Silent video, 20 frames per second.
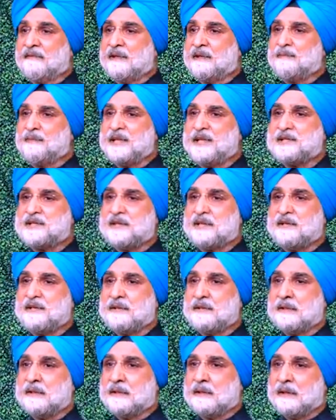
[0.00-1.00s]
will
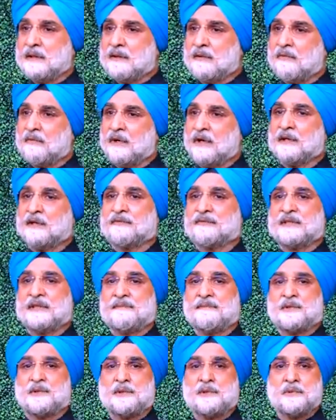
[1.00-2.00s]
mention one of
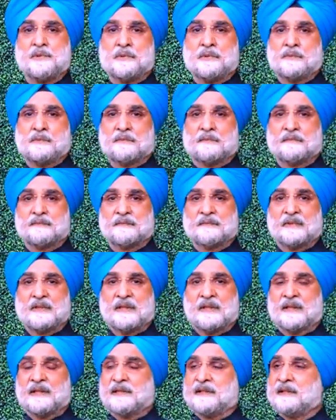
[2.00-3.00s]
them to you.
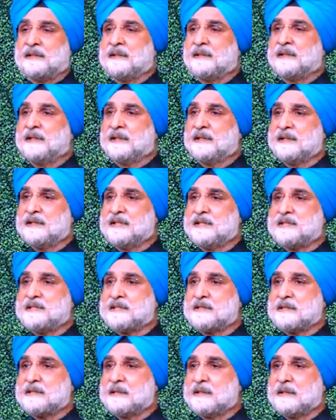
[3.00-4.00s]
There
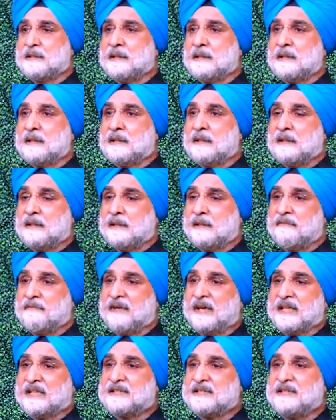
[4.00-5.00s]
is a
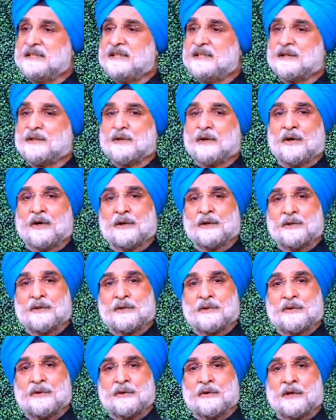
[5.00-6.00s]
vaccine called
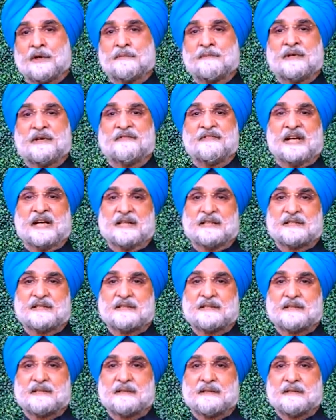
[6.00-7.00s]

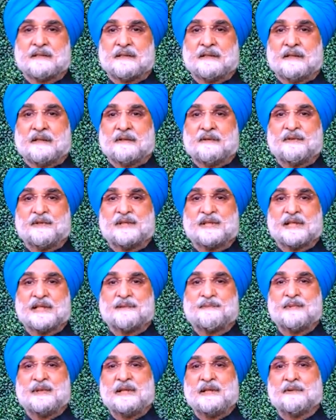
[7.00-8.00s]
Corbavax, which
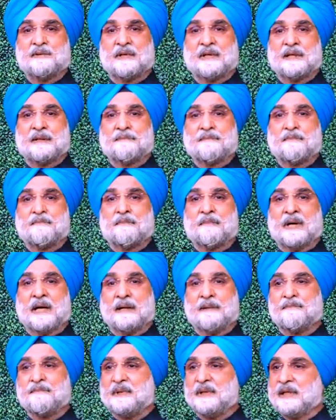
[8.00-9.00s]
has been developed
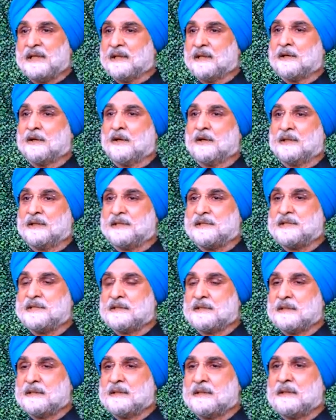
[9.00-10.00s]
by Baylor
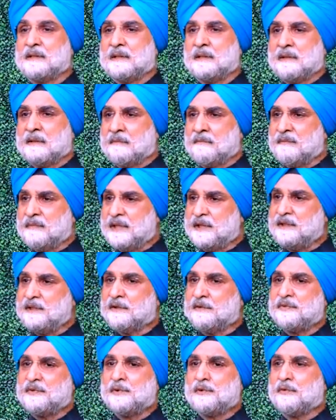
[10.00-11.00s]
College. Many
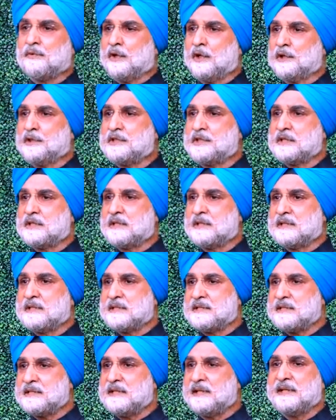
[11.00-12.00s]
of you watch
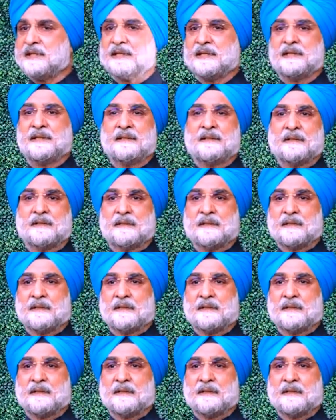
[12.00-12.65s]
CNN.